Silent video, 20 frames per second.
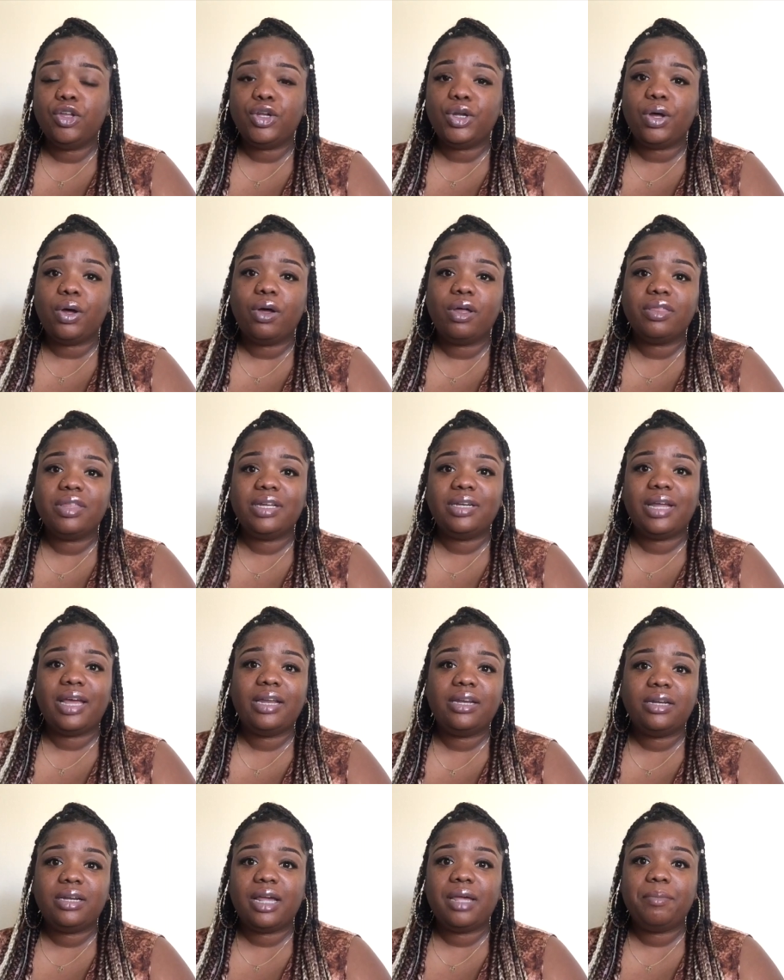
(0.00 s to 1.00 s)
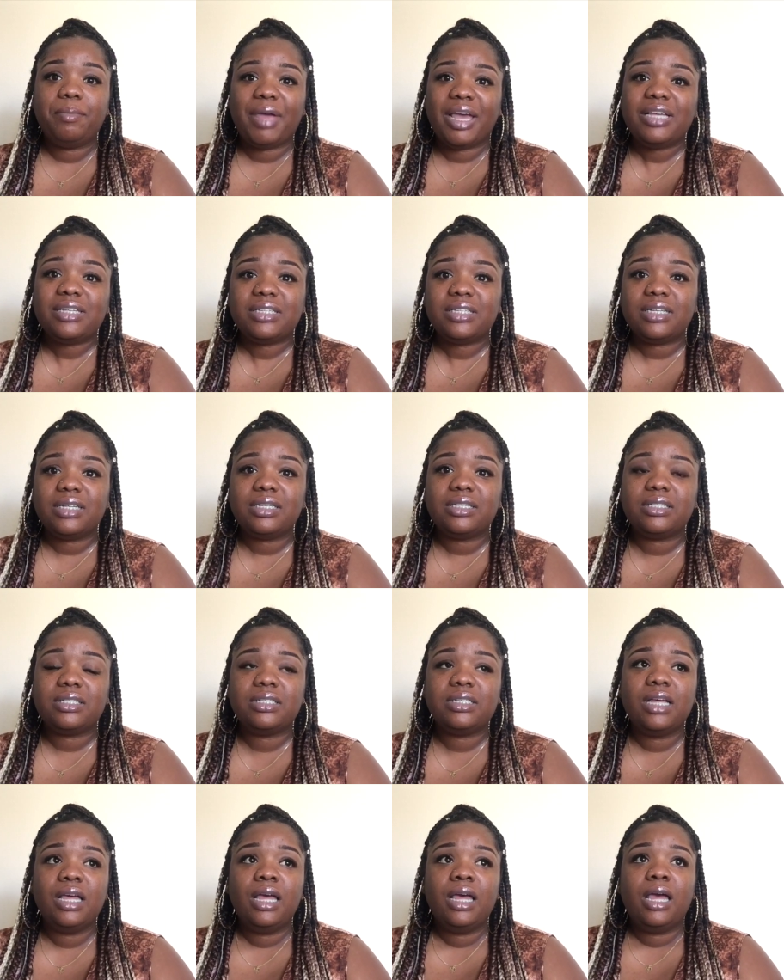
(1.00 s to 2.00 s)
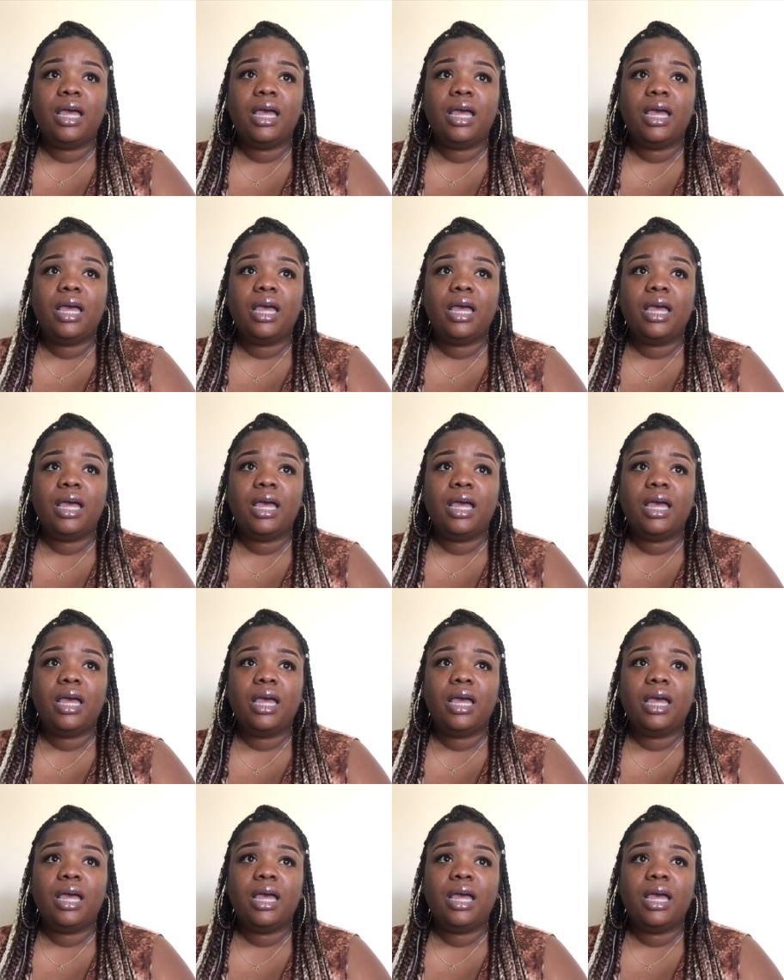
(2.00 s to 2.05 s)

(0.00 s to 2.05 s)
on the day-to-day basis,